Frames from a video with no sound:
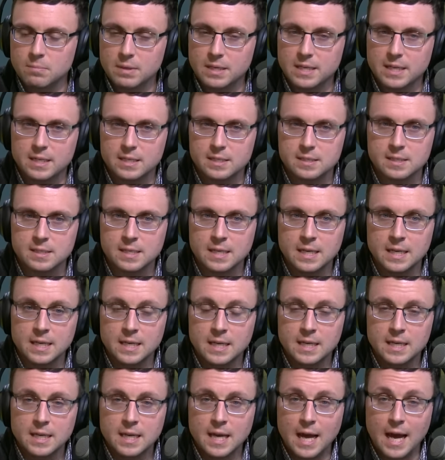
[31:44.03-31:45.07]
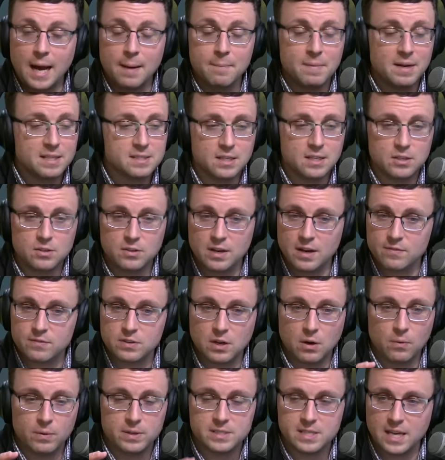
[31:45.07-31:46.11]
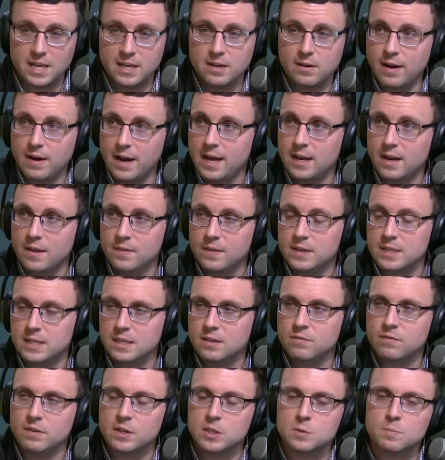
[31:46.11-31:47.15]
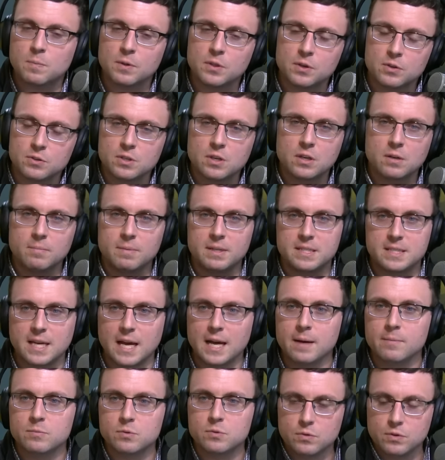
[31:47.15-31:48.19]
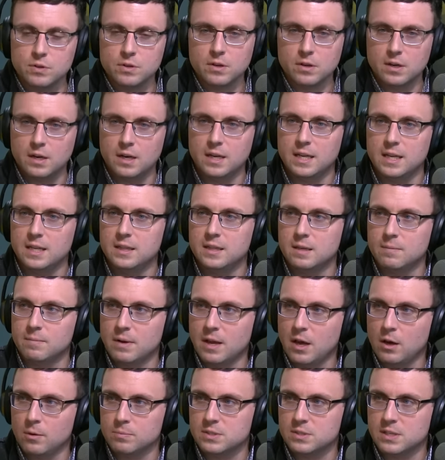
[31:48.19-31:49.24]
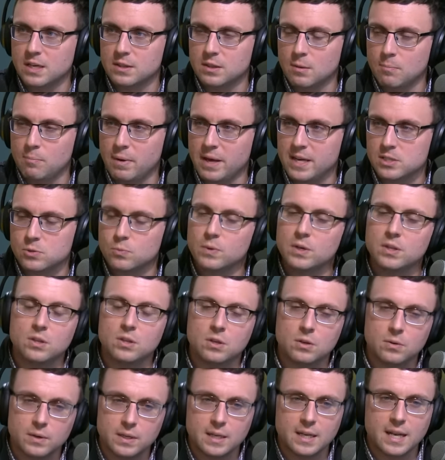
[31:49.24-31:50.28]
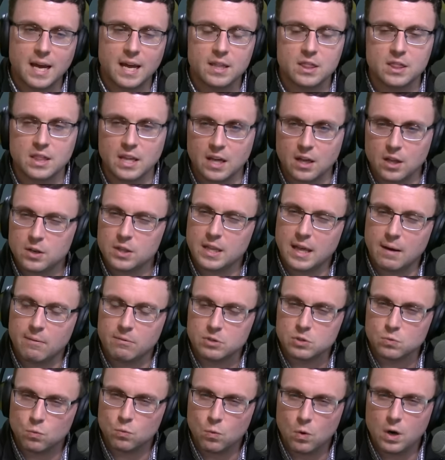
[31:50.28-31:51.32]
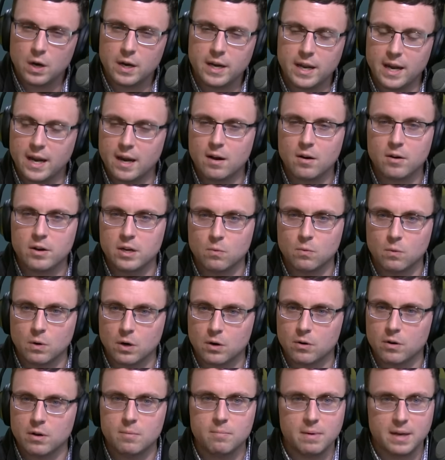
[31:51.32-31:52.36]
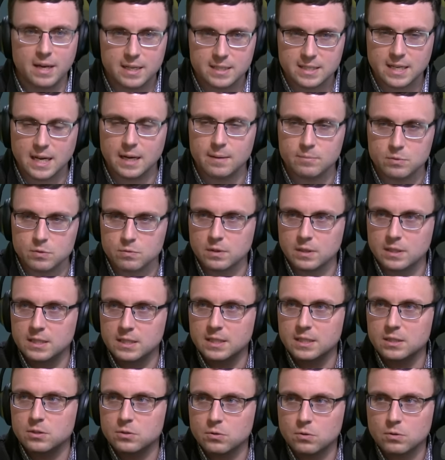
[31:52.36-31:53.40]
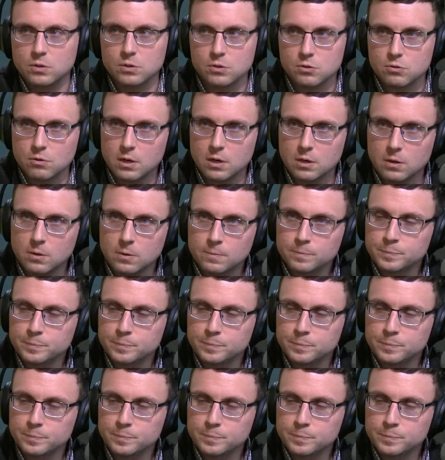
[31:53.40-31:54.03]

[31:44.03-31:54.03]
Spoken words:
Because I'm not saying you have to always hang your hat on the defense, but there's going to be times where you're going to need them to help set the pace with you. And I thought that was one area where Green Bay at times really did sort of struggle.